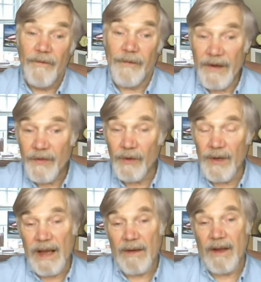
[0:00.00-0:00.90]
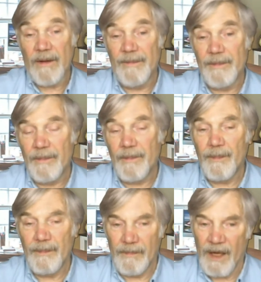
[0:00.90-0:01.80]
Free Thought Hour,
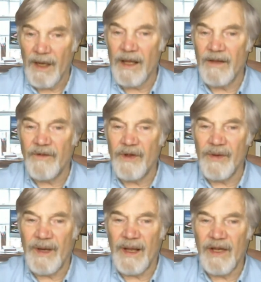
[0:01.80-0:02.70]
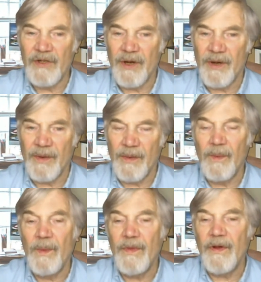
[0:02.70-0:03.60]
my live Q&A show
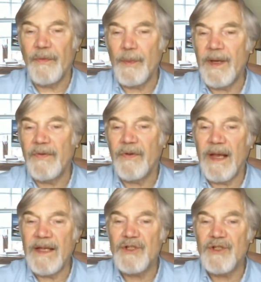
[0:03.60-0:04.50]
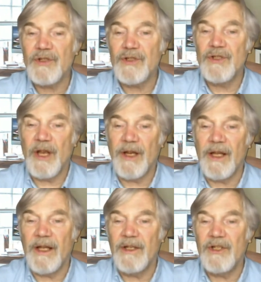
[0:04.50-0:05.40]
with this week's guests,
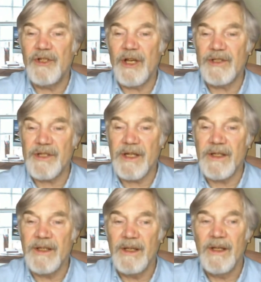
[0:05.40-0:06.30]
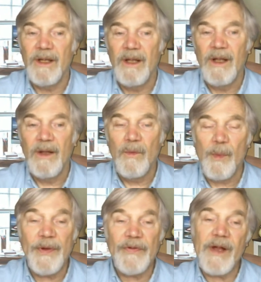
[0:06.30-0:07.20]
Jenna and Justin,
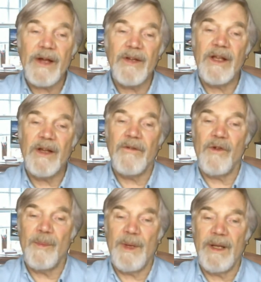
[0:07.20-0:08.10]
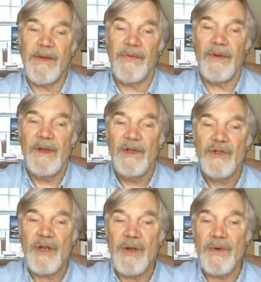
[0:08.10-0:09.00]
will be starting in a few minutes,
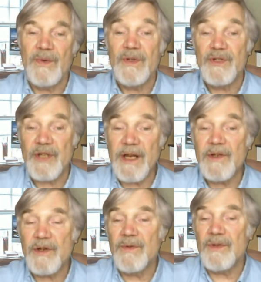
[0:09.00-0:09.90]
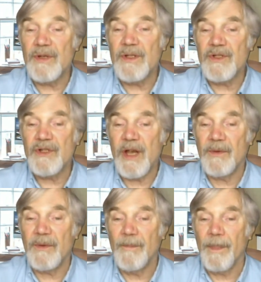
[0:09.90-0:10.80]
so stay tuned to this
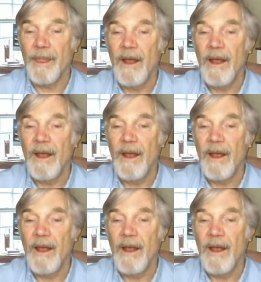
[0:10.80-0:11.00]
channel.